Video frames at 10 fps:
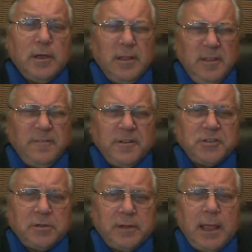the
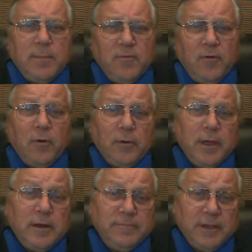official name for
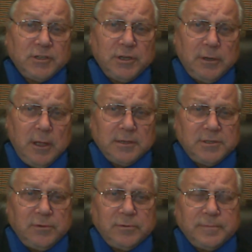an eviction
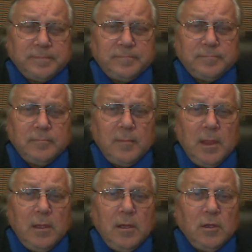lawsuit.
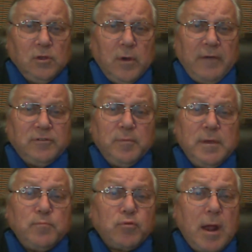You have to be
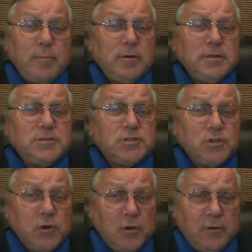properly
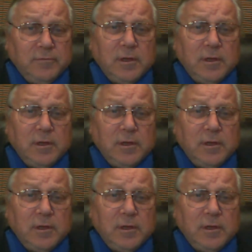served